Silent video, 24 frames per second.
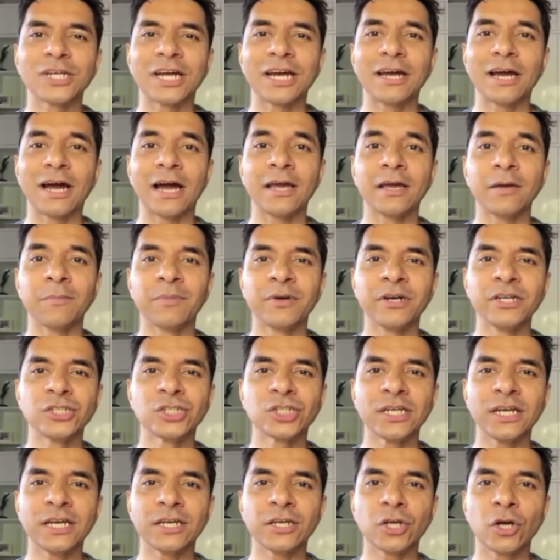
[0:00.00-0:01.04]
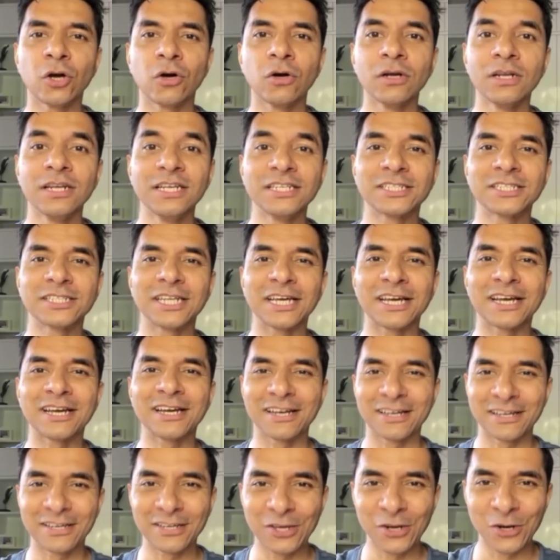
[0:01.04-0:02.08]
I appreciate your holistic,
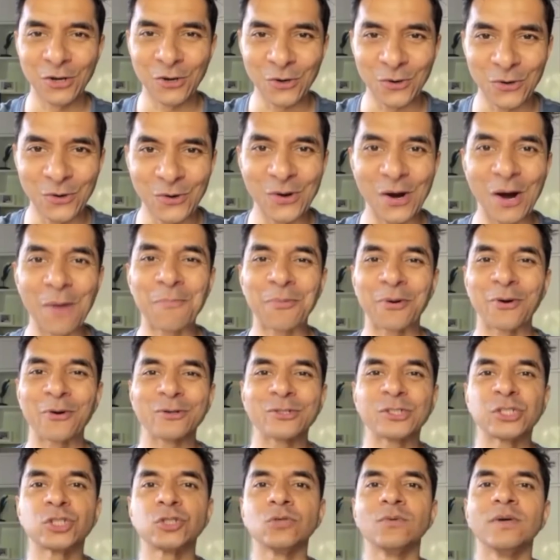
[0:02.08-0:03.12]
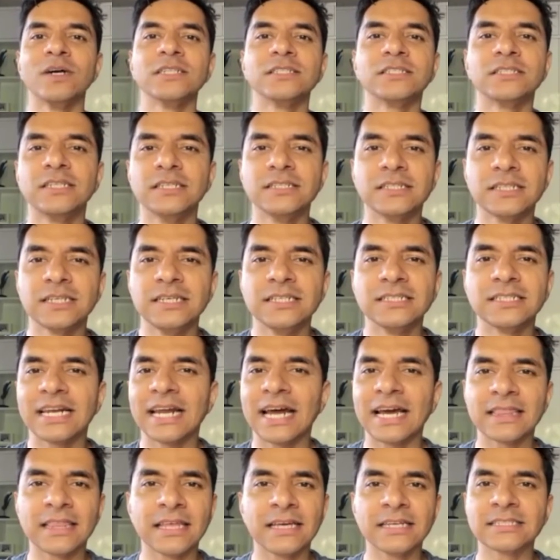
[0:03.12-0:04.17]
approach towards disease. And
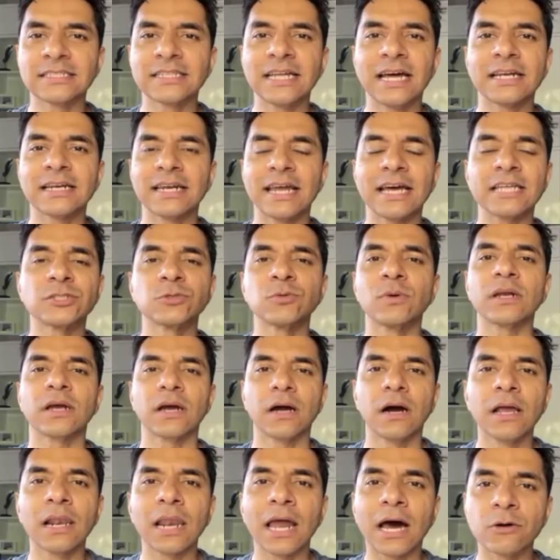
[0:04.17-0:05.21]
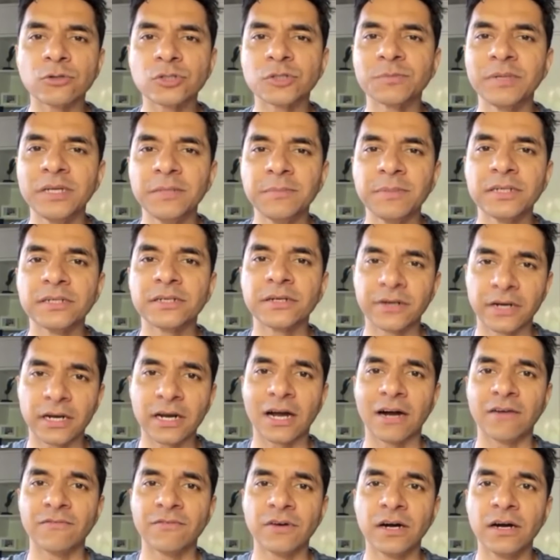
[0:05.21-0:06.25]
I think that's what allows people to
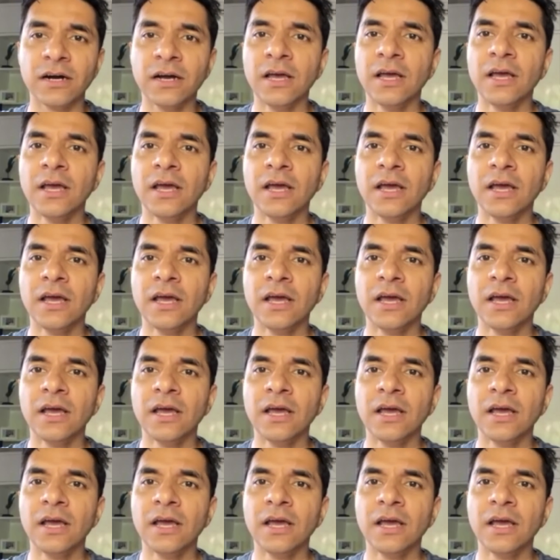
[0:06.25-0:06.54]
recover.